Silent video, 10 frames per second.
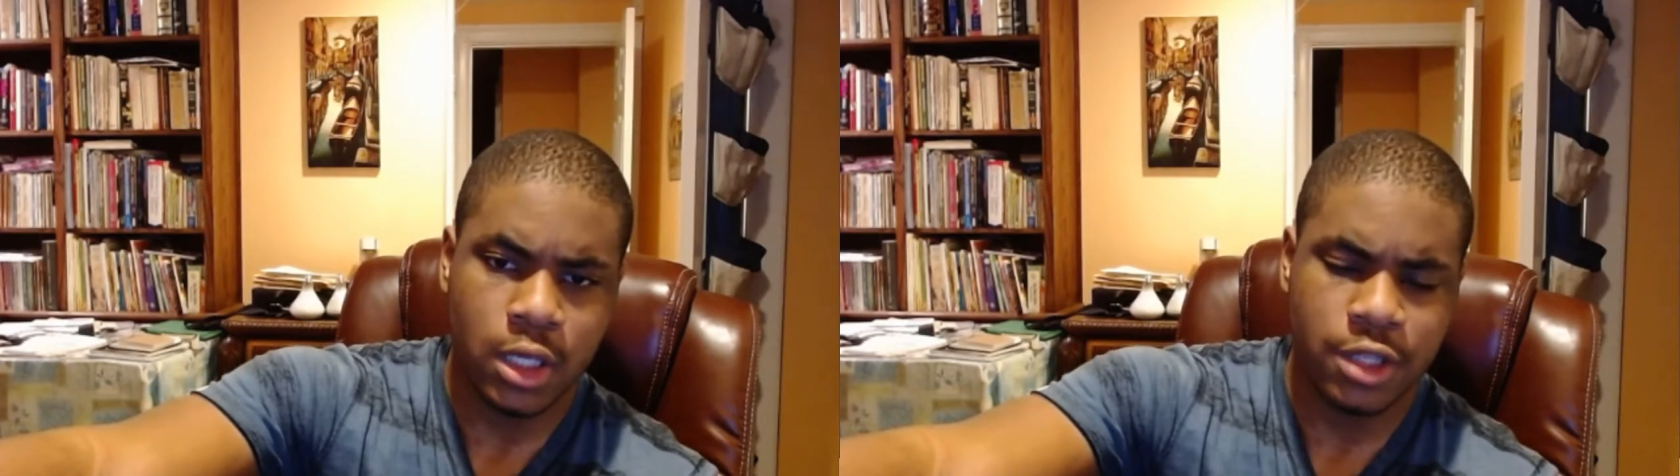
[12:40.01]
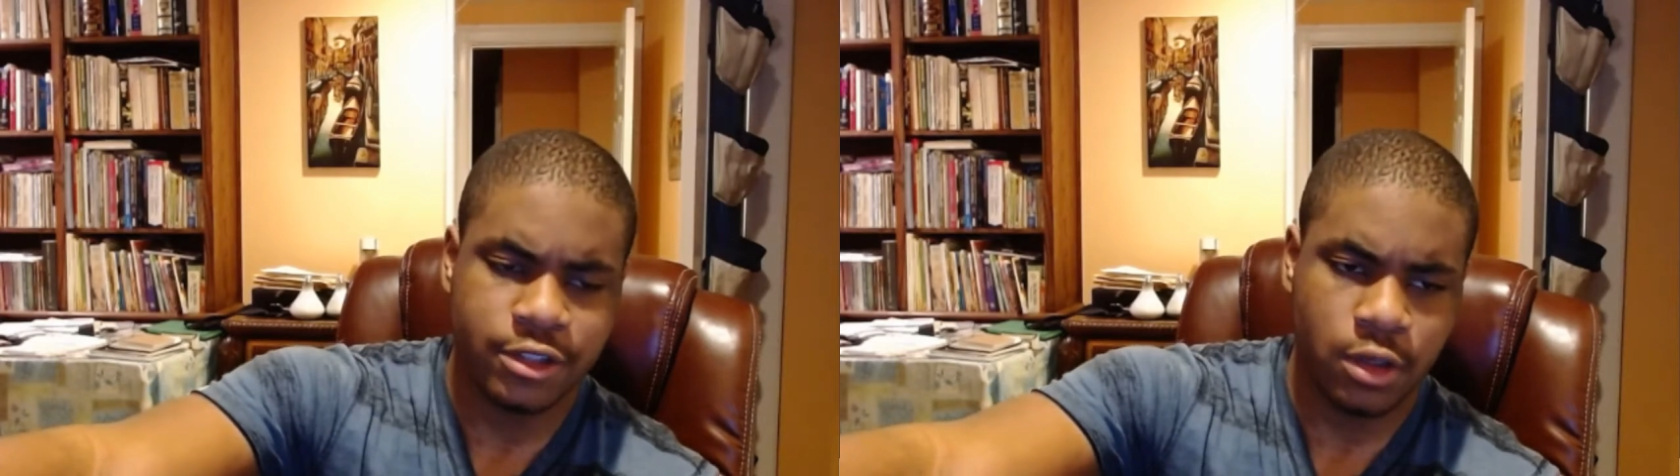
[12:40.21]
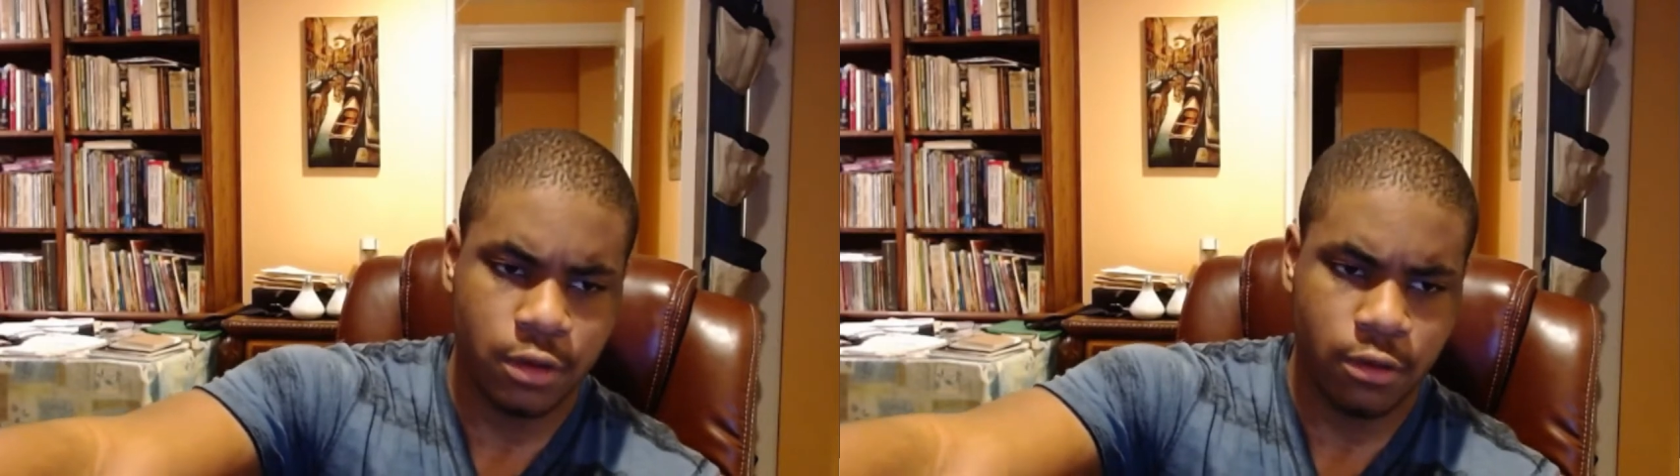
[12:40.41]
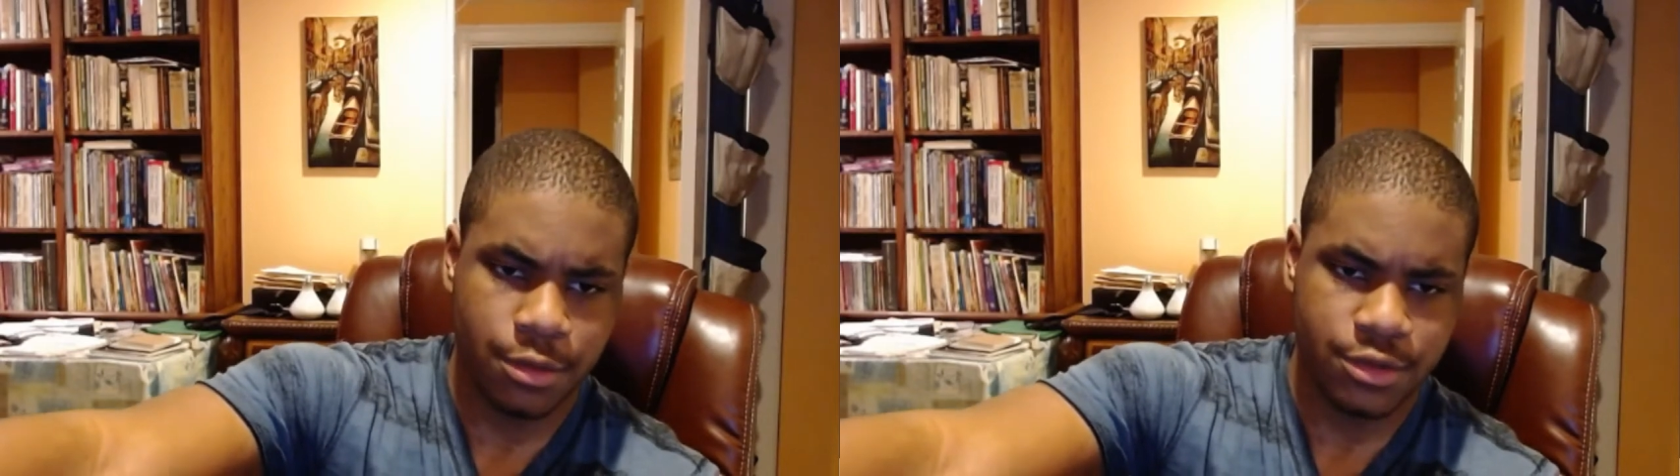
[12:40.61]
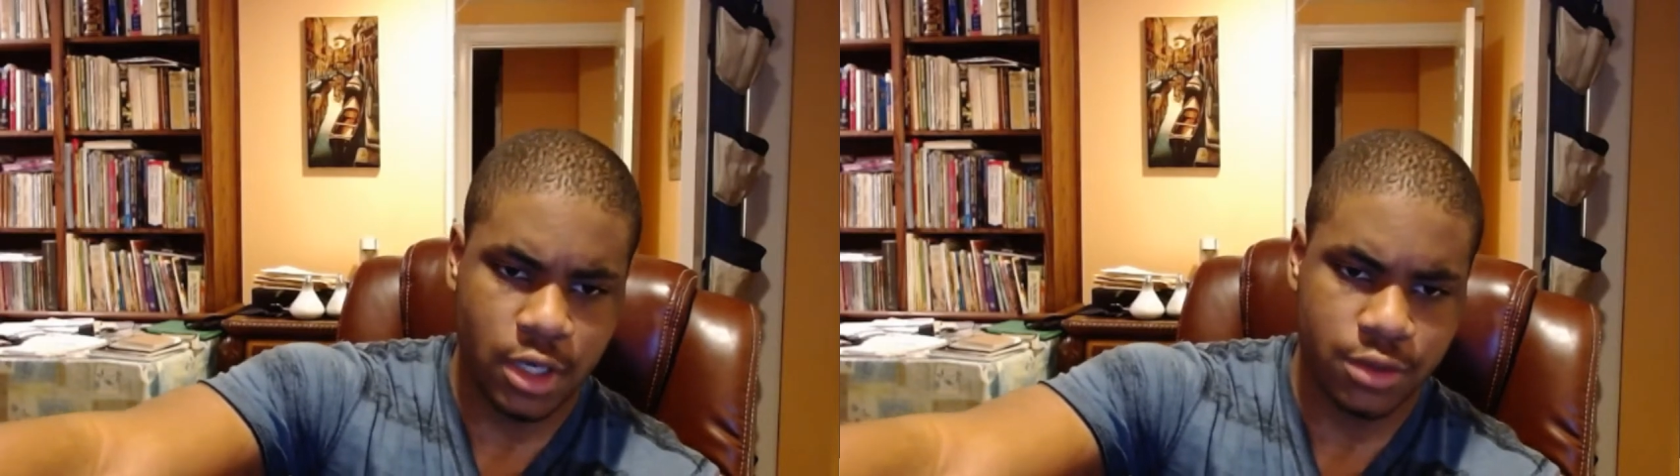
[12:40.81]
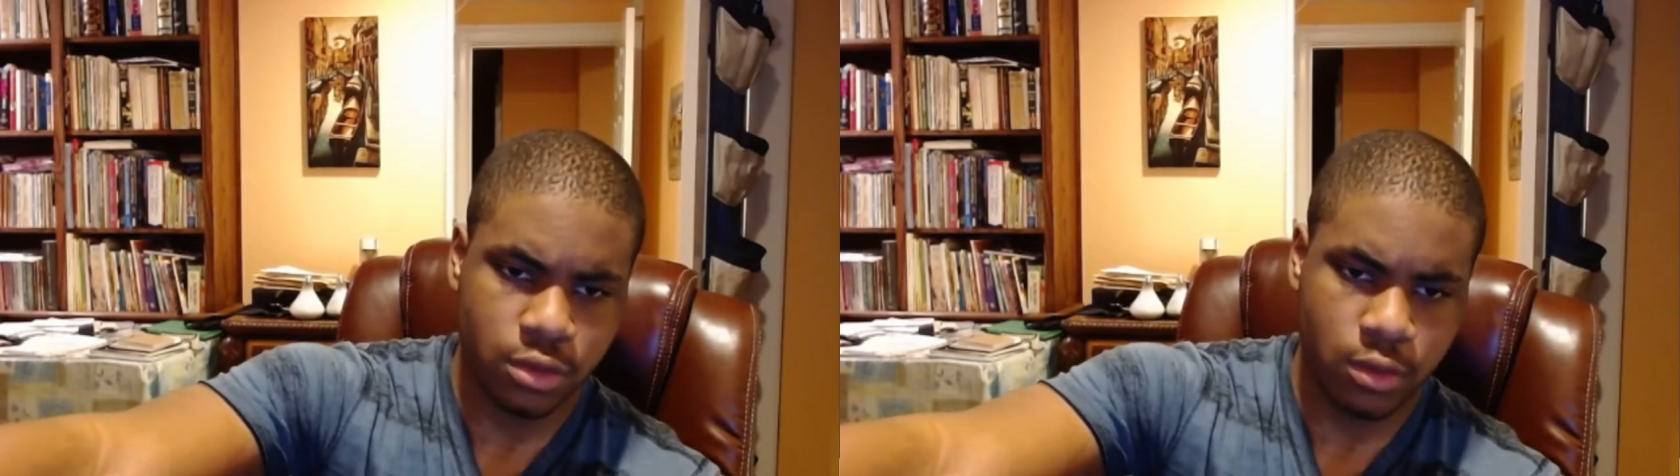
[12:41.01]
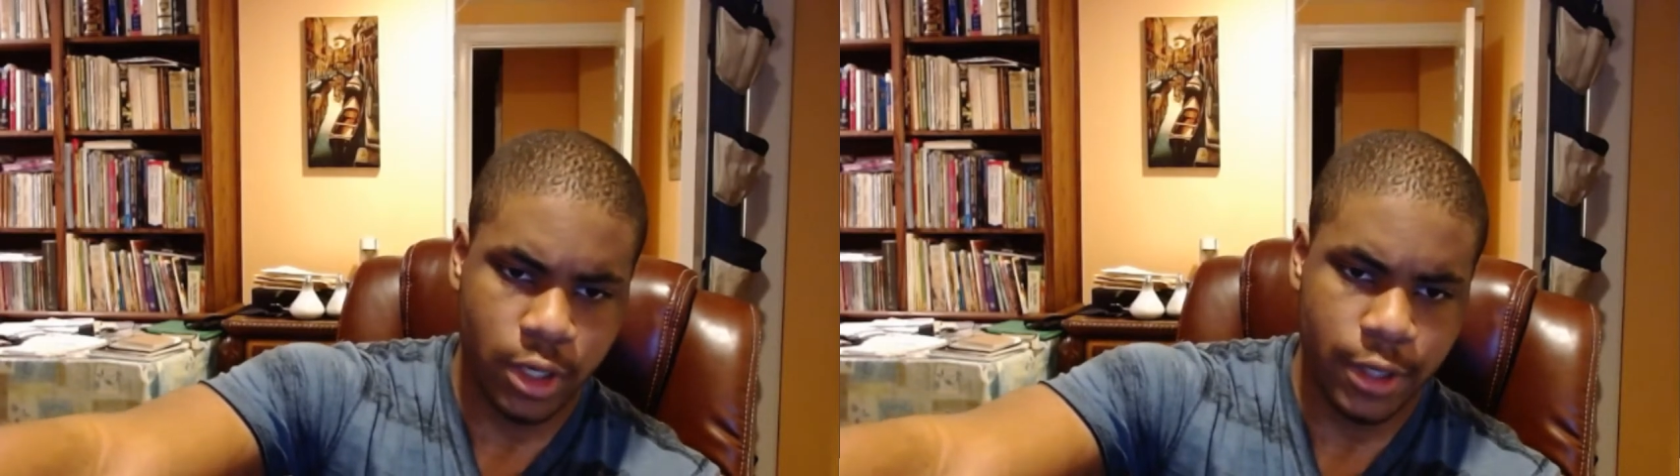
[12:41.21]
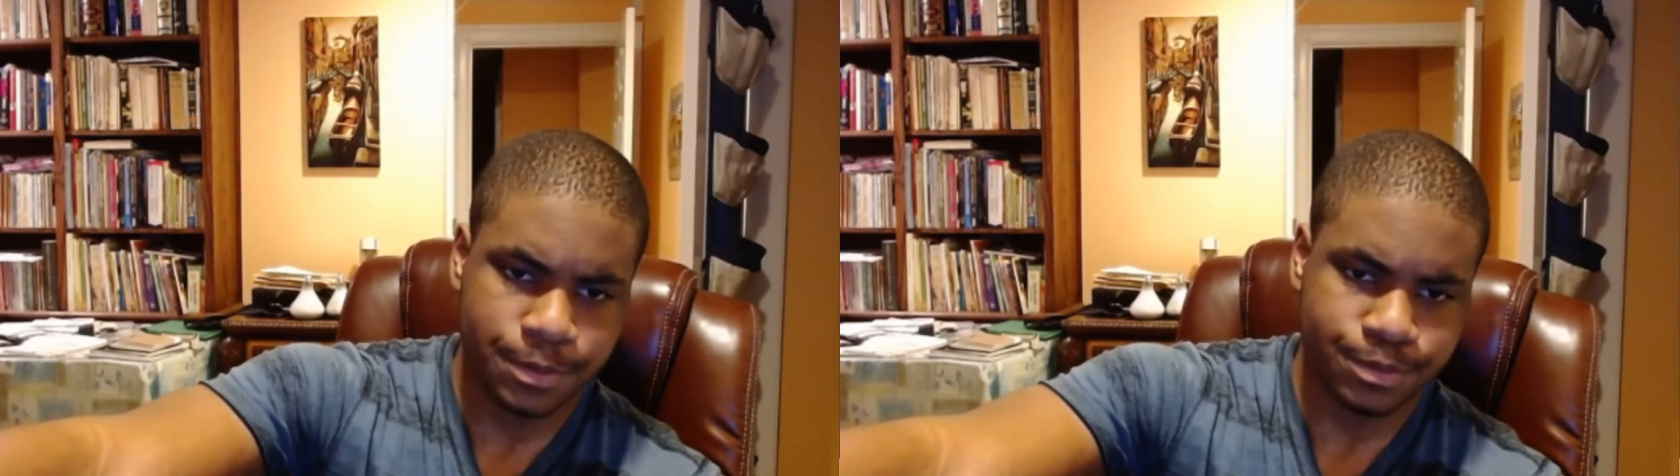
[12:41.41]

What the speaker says: conservative homosexual, right?